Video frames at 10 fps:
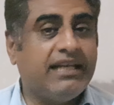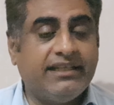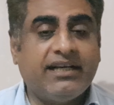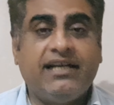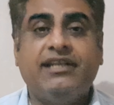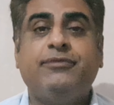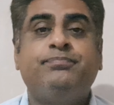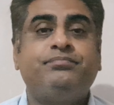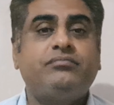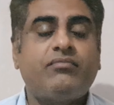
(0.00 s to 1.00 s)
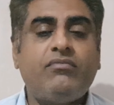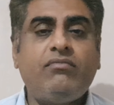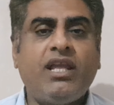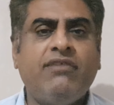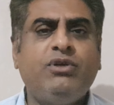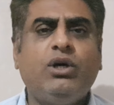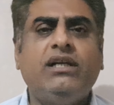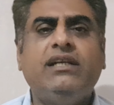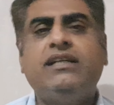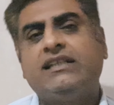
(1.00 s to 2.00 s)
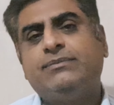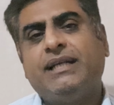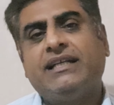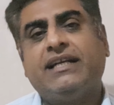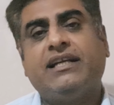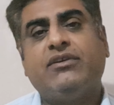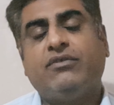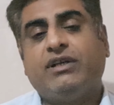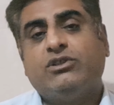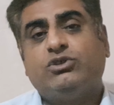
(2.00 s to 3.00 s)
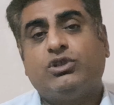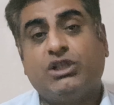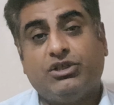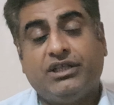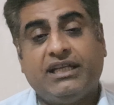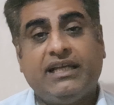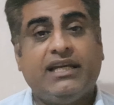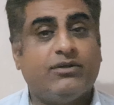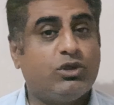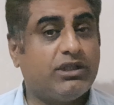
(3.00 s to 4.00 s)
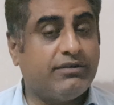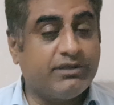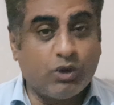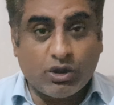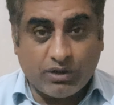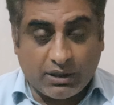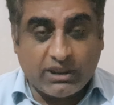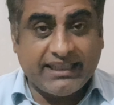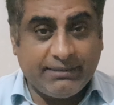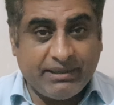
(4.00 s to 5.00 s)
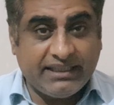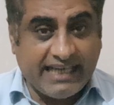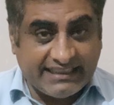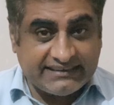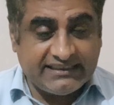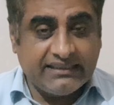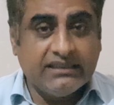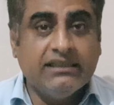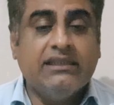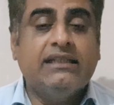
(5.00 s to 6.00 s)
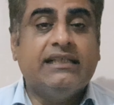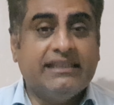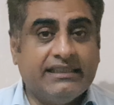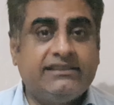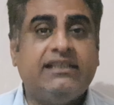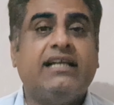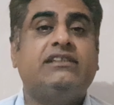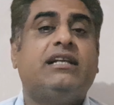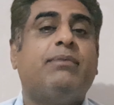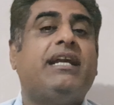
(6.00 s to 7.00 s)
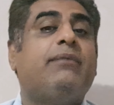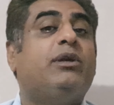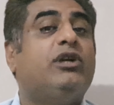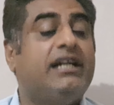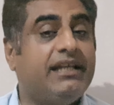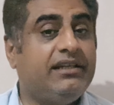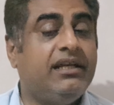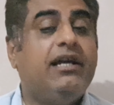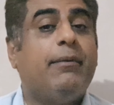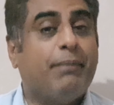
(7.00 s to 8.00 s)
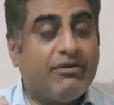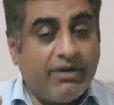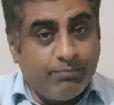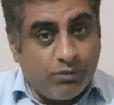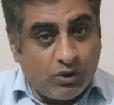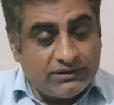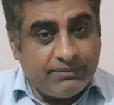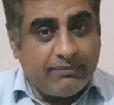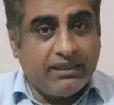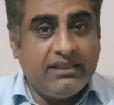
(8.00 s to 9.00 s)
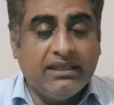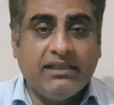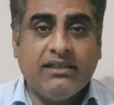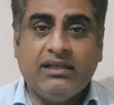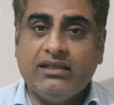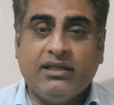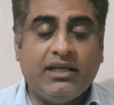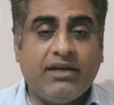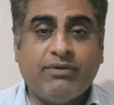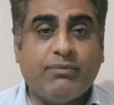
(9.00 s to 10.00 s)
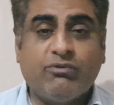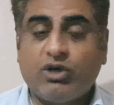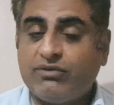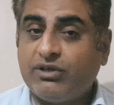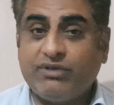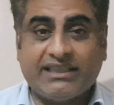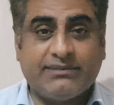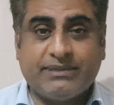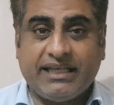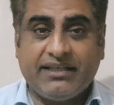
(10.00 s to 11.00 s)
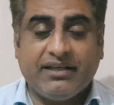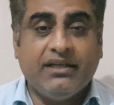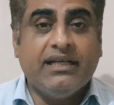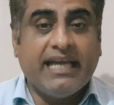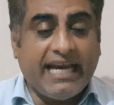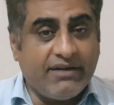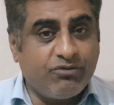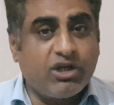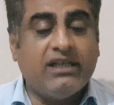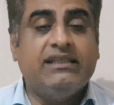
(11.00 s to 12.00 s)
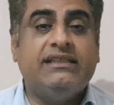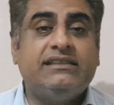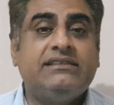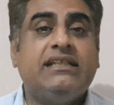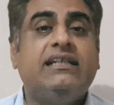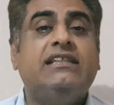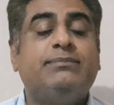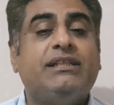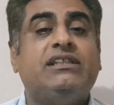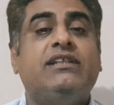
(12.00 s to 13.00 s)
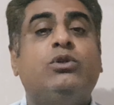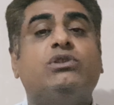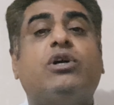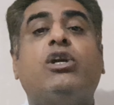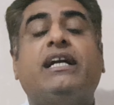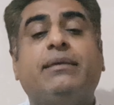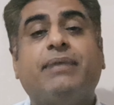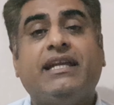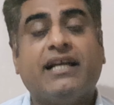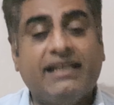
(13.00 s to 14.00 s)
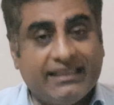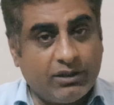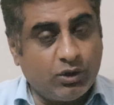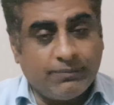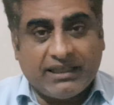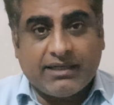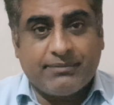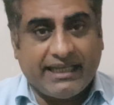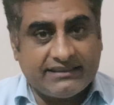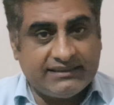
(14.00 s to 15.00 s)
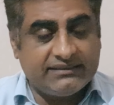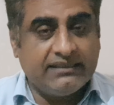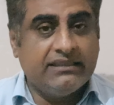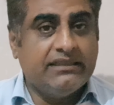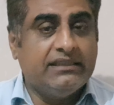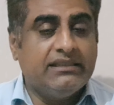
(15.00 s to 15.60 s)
entirely. If you're in a tax bracket where your Social Security income was already being taxed, this deduction might help a little, but for most people, it won't mean a full tax break. And for others, especially those already paying little or no income tax,